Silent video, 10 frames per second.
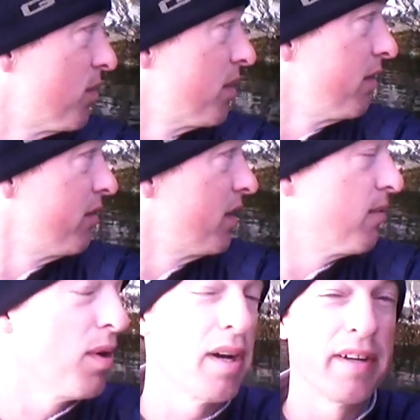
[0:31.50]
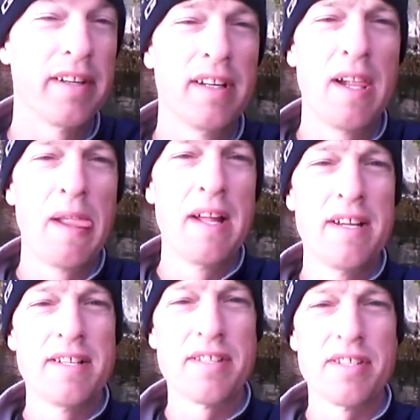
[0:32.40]
40 feet of water.
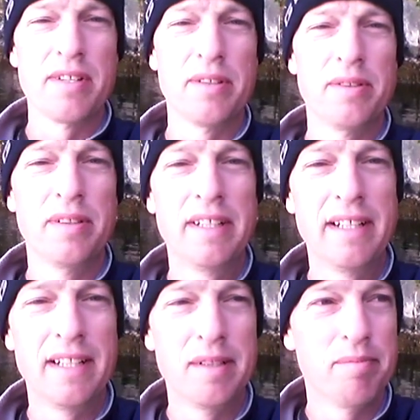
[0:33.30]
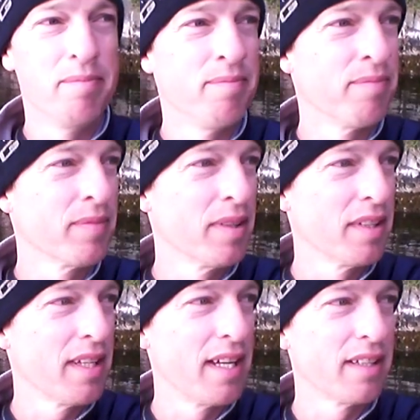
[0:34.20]
So um,
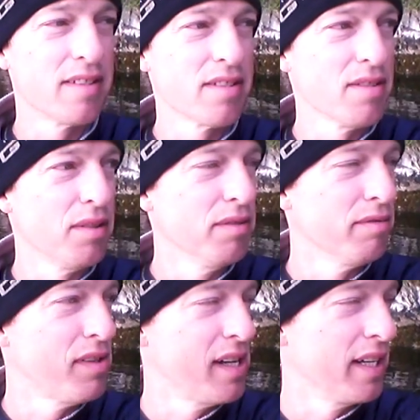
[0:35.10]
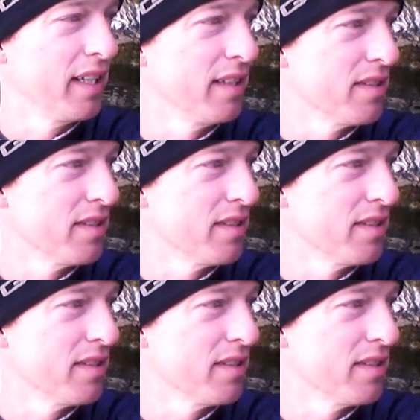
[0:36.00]
anchors holding fine